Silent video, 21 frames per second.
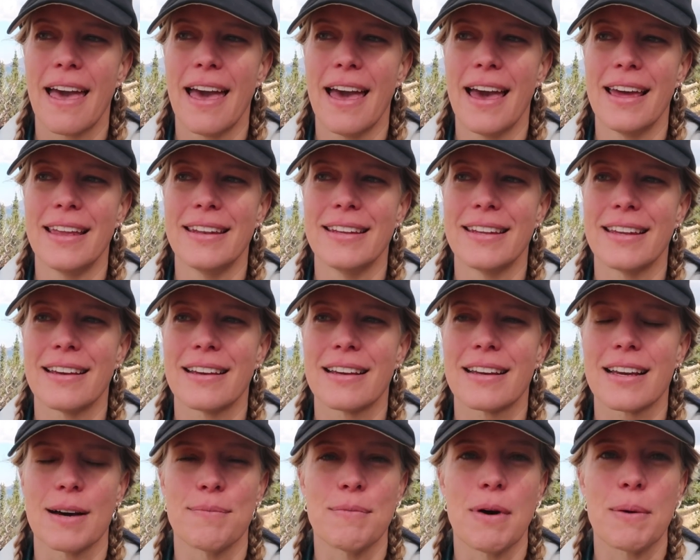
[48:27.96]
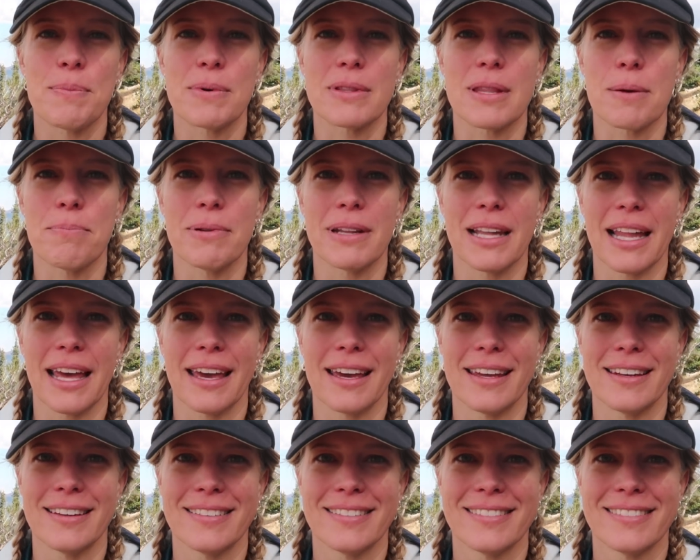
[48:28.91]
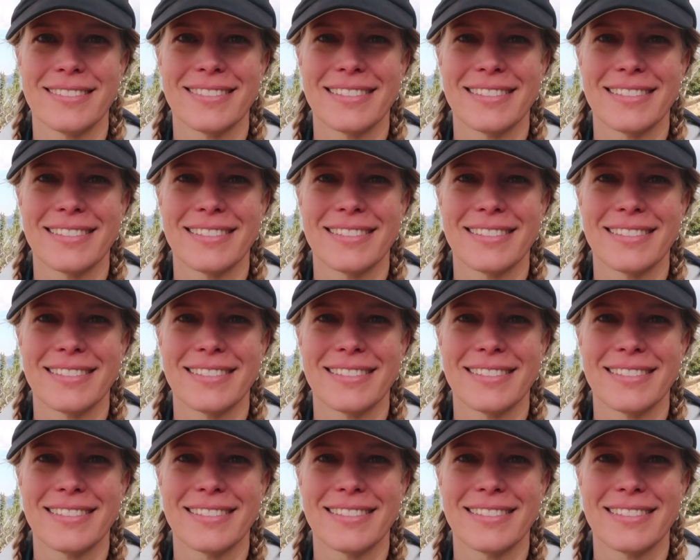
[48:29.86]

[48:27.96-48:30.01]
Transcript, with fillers: and come up with a plan.